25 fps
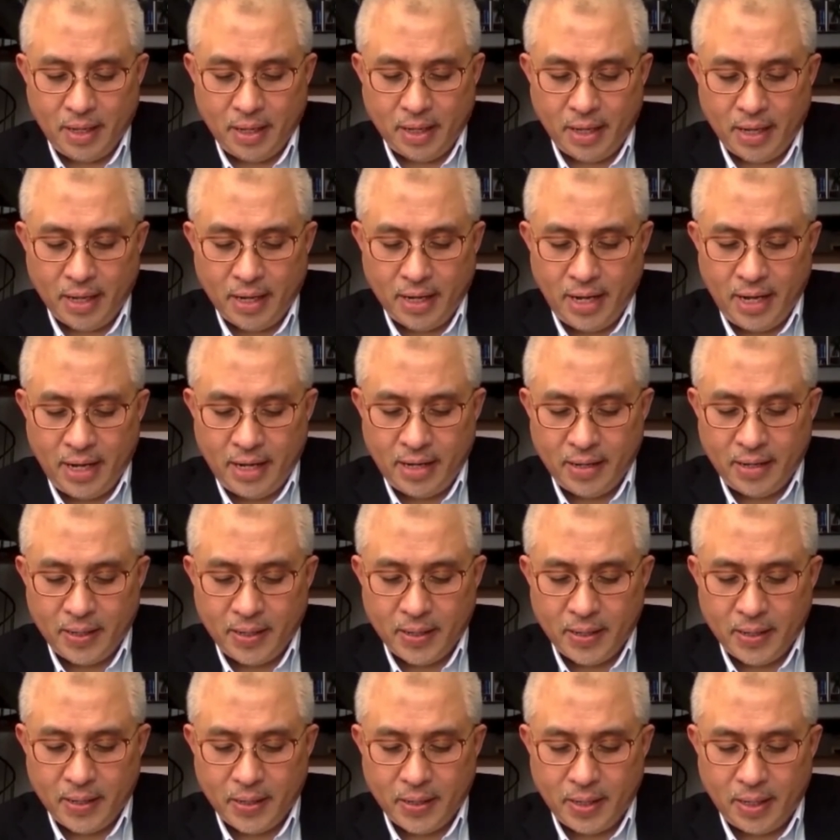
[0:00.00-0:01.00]
Indeed,
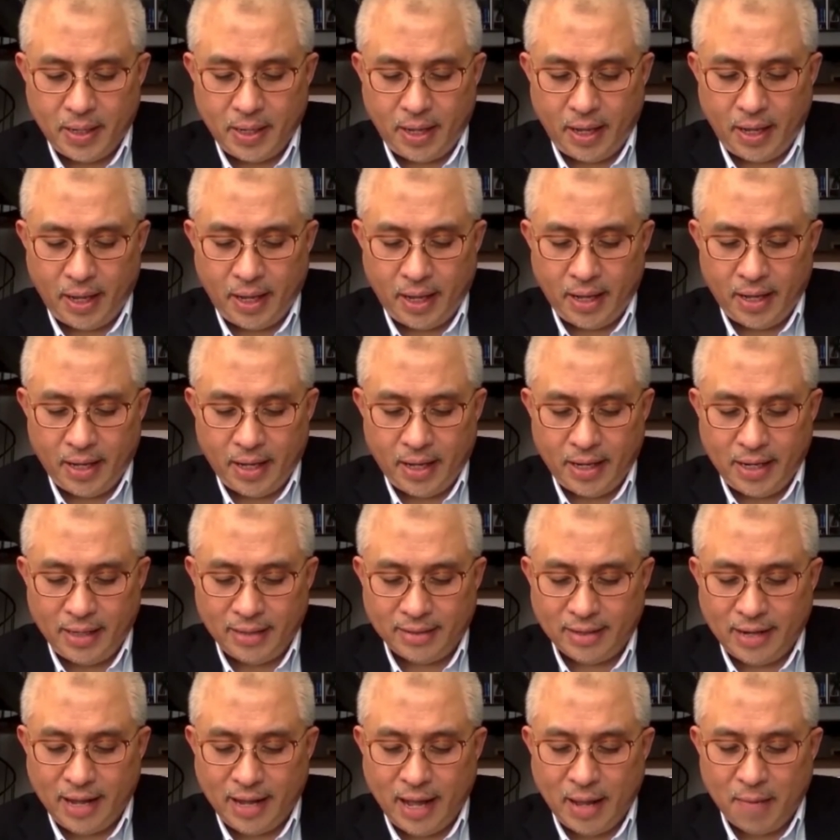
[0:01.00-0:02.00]
in
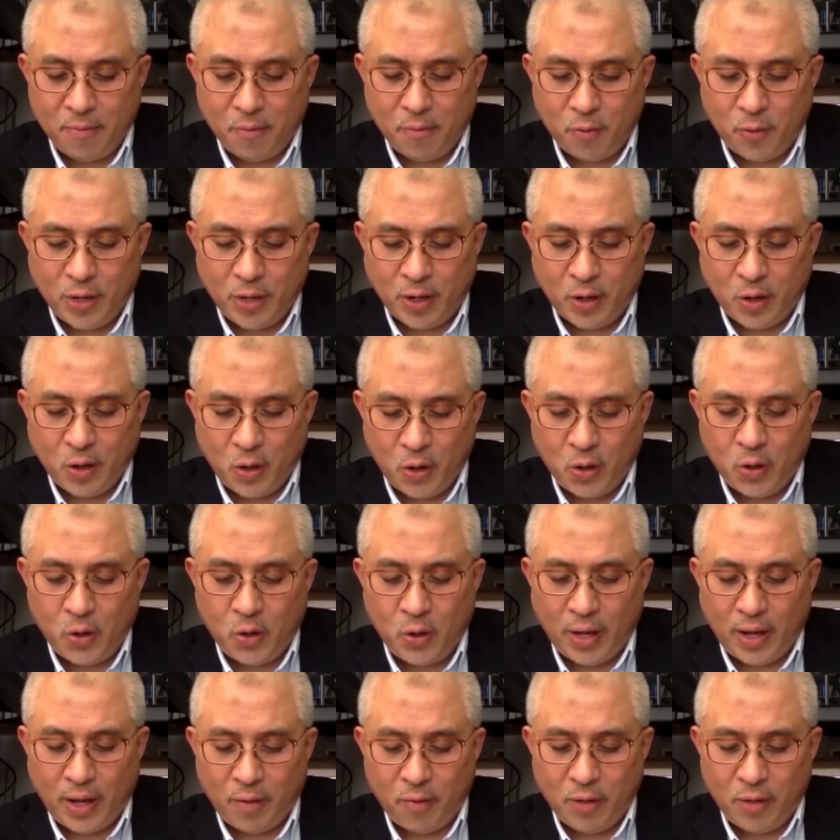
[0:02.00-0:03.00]
Islam, we
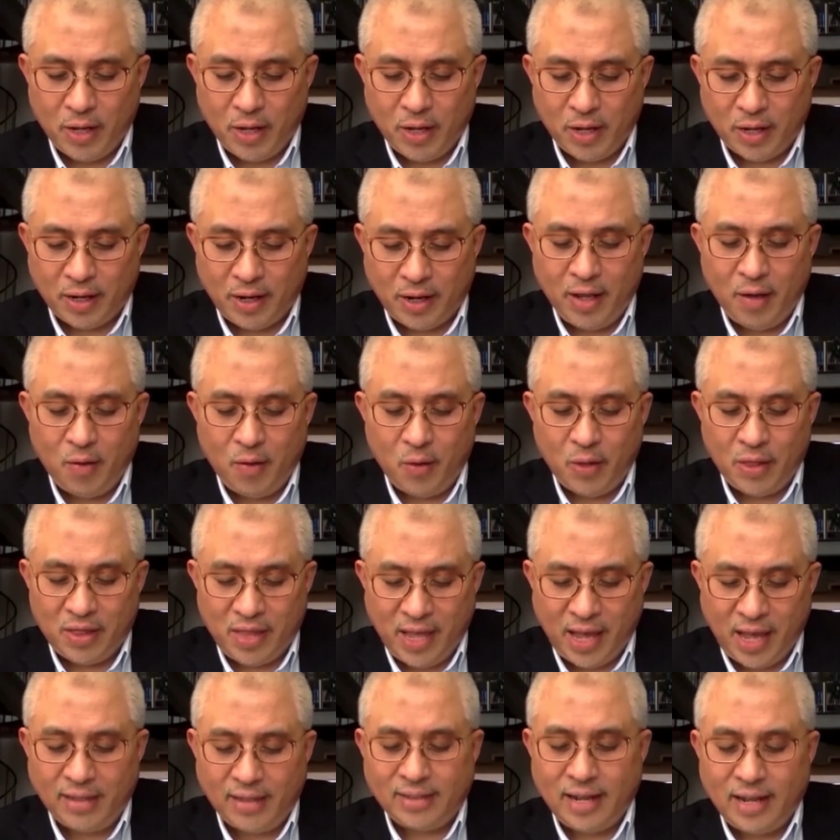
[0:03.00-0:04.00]
go and we agree with
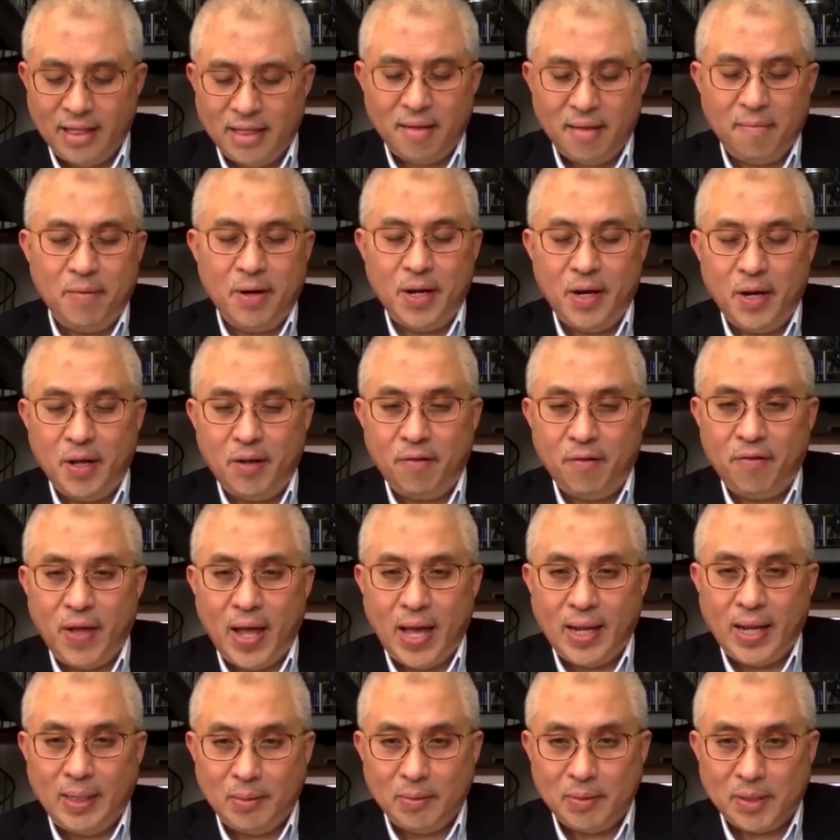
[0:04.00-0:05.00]
that sentiment of
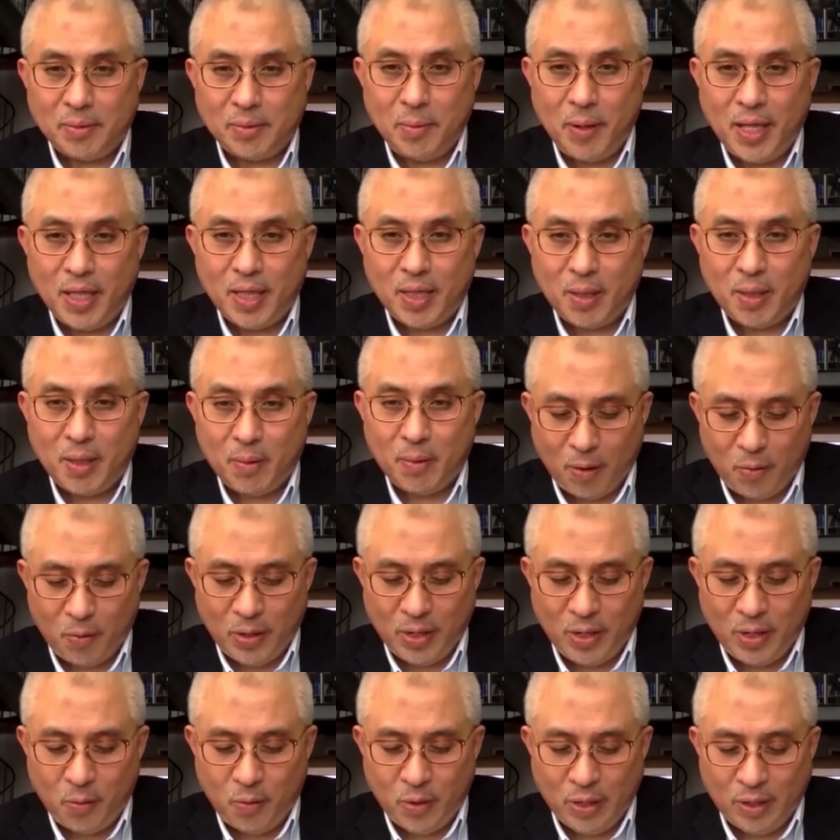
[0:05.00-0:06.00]
Adam Smith, but
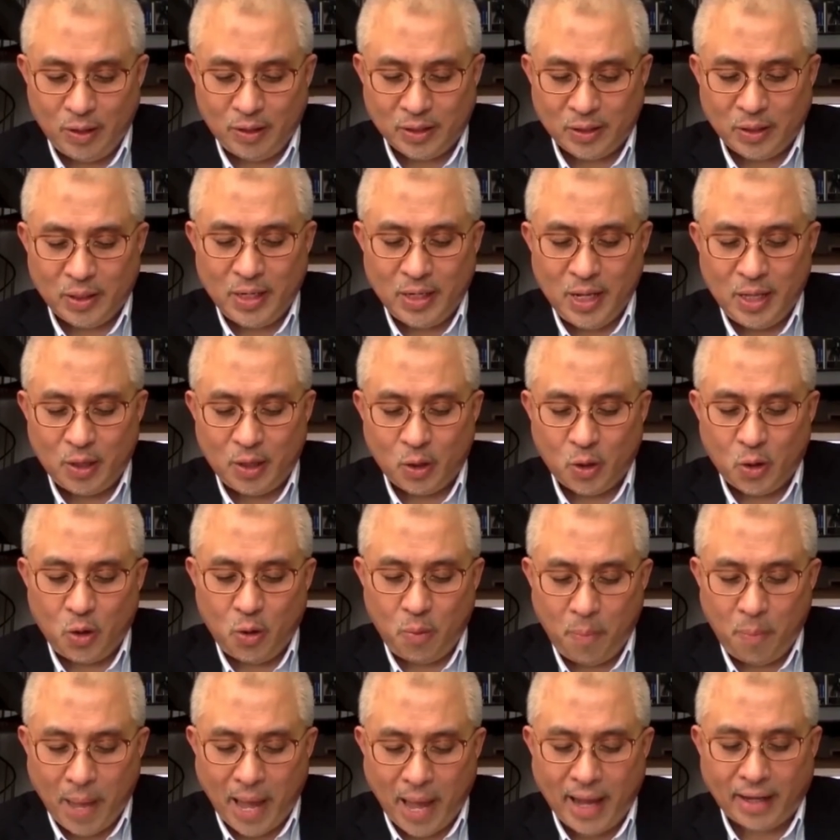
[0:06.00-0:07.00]
we also need to go
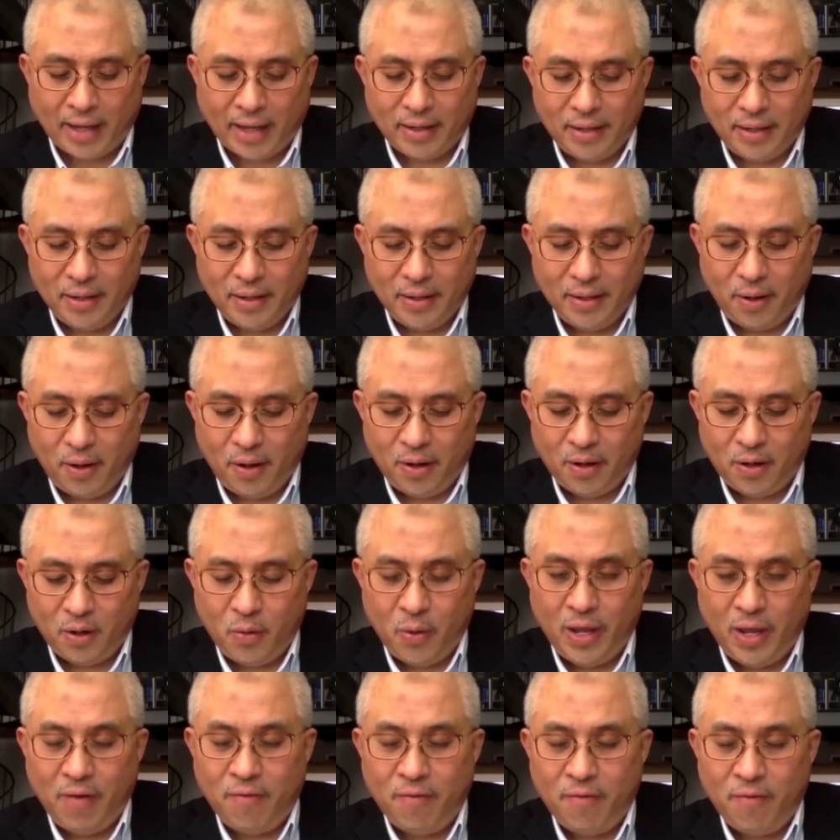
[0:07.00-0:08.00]
back all the
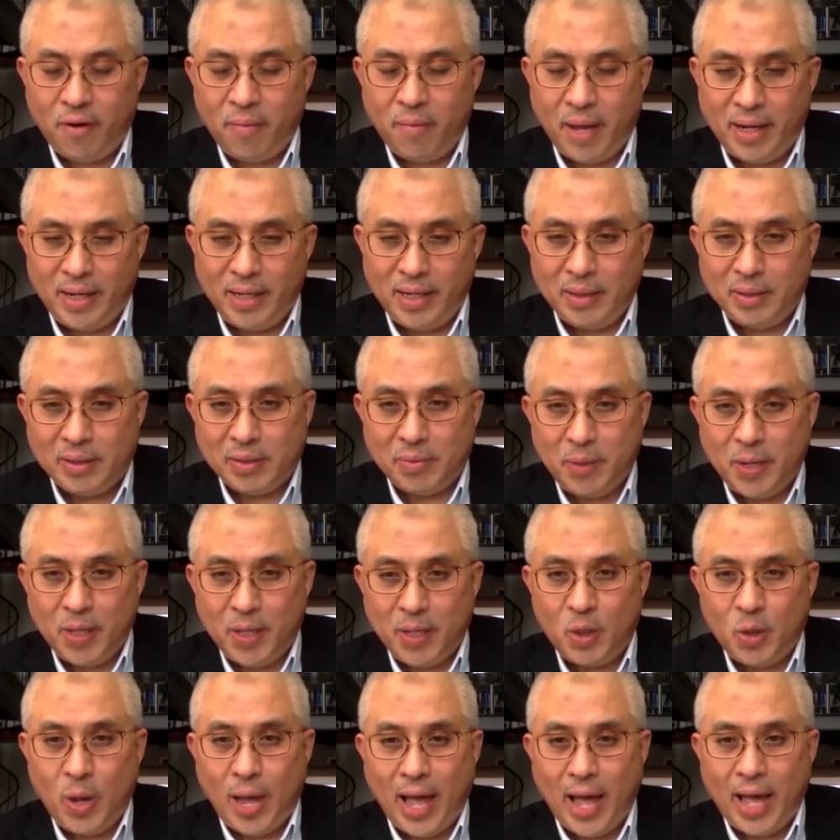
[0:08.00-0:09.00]
way from Adam
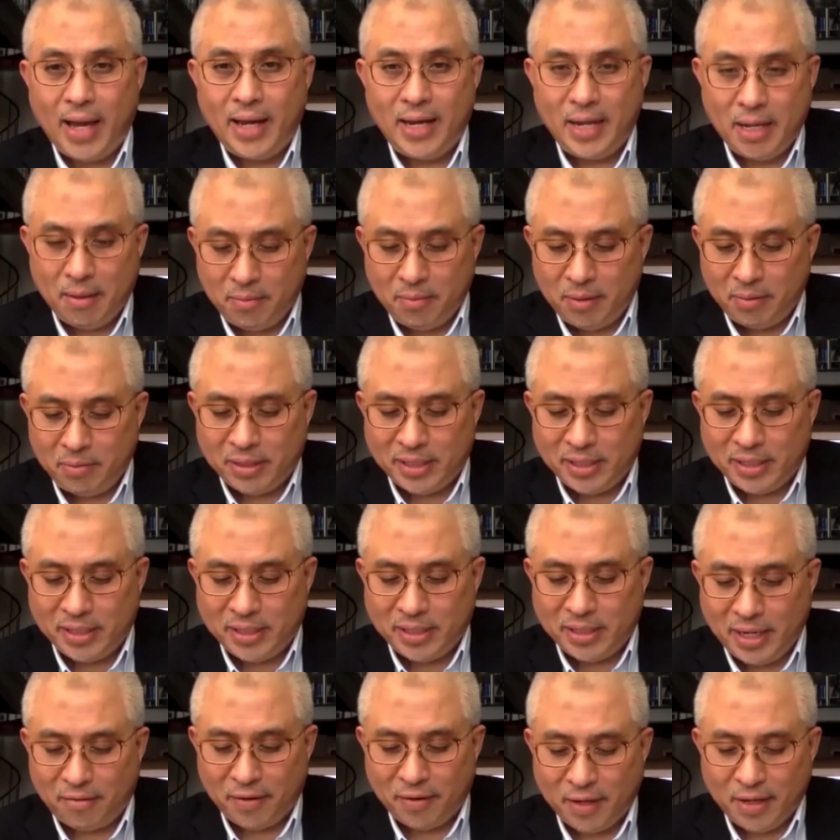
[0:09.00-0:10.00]
Smith to Adam
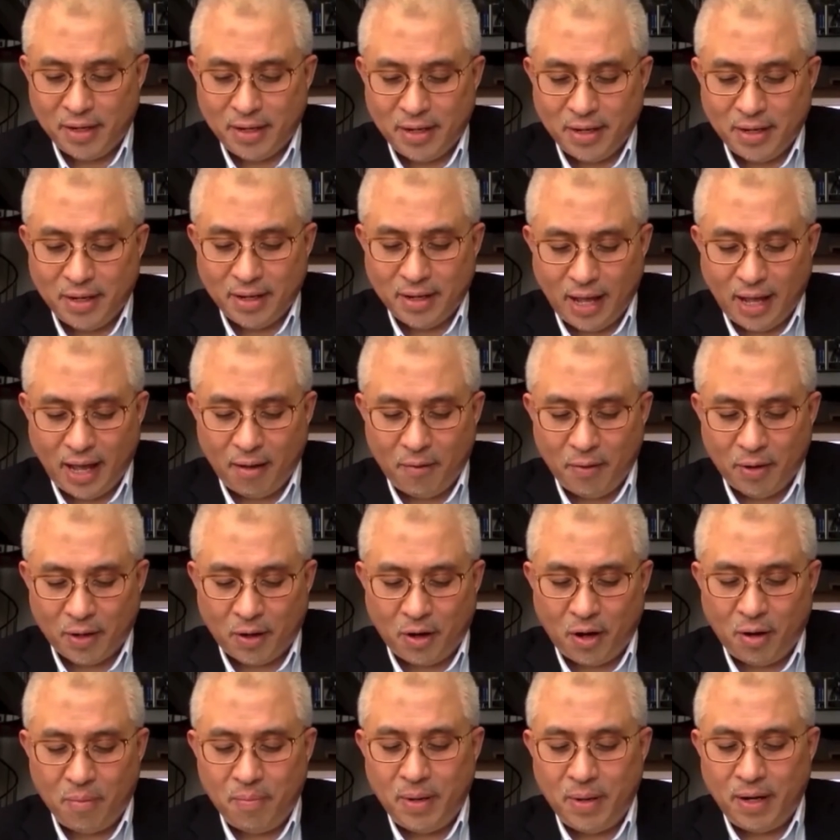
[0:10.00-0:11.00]
himself, our
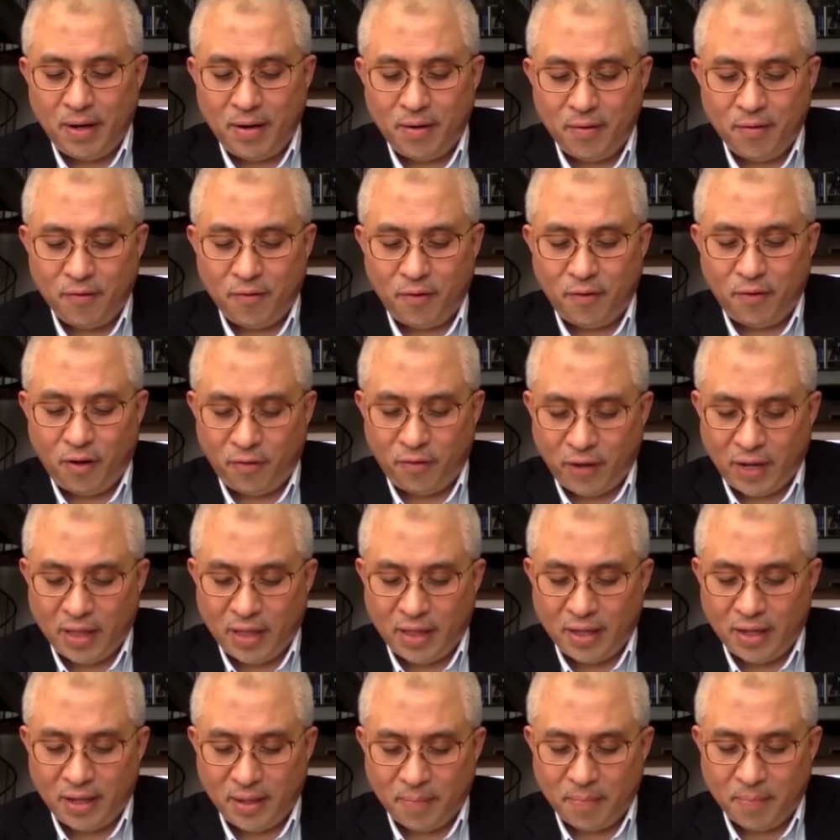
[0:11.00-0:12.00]
common
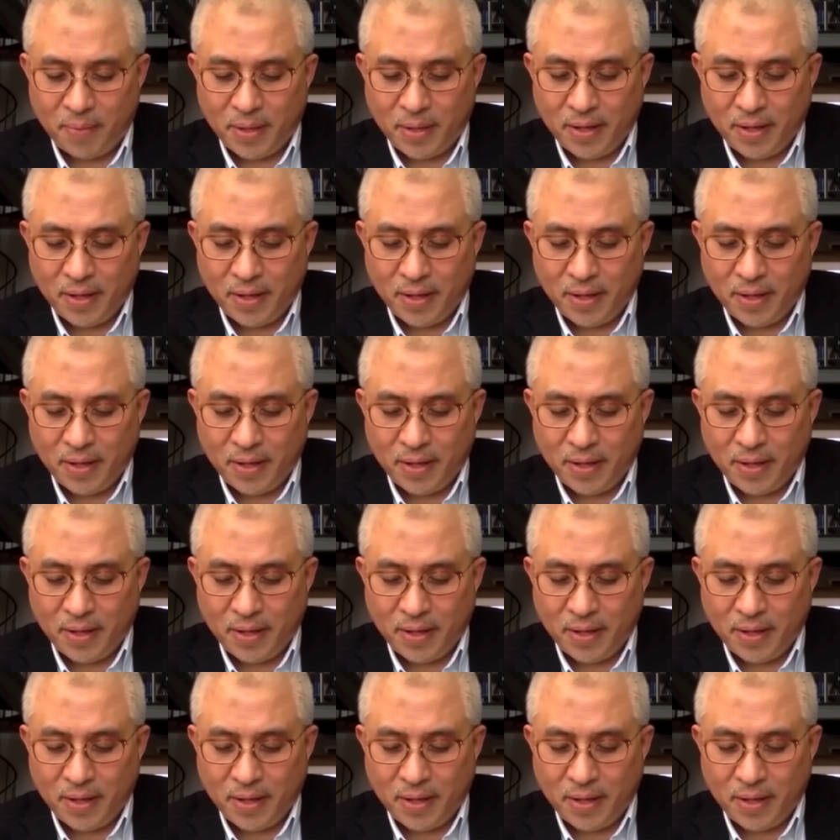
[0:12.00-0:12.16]
forefather.